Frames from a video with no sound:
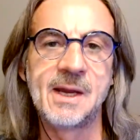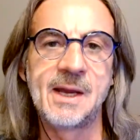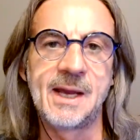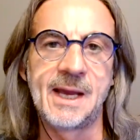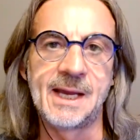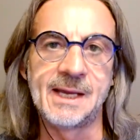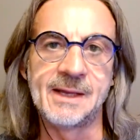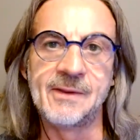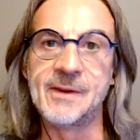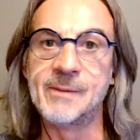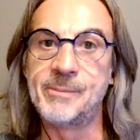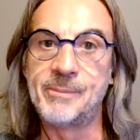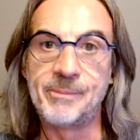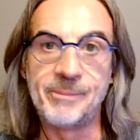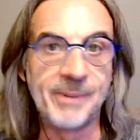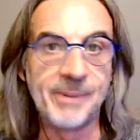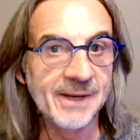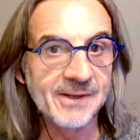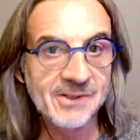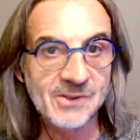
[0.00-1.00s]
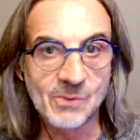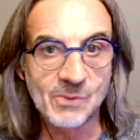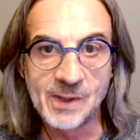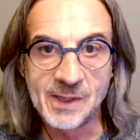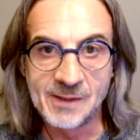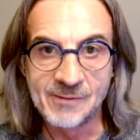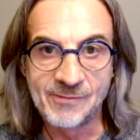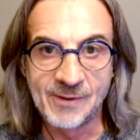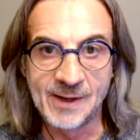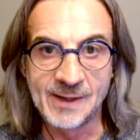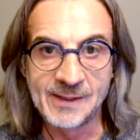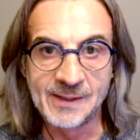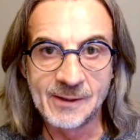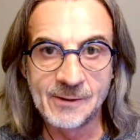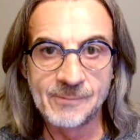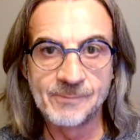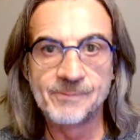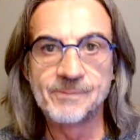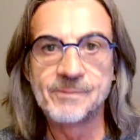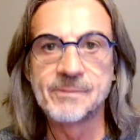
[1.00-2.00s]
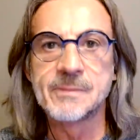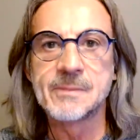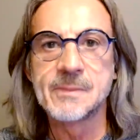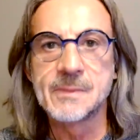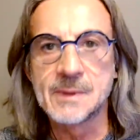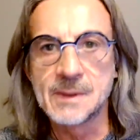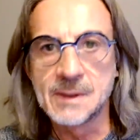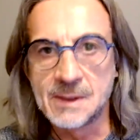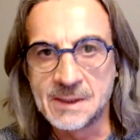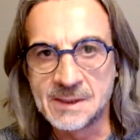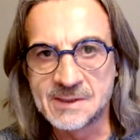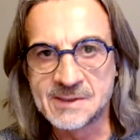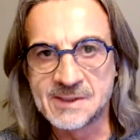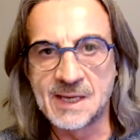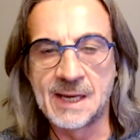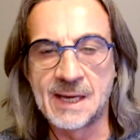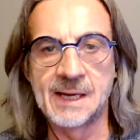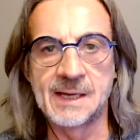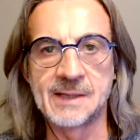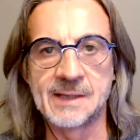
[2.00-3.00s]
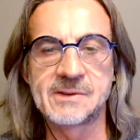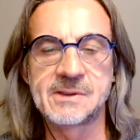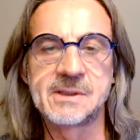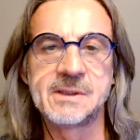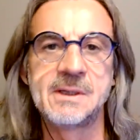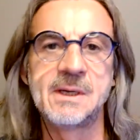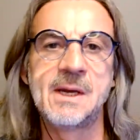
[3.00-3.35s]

And the best way to find out is to ask.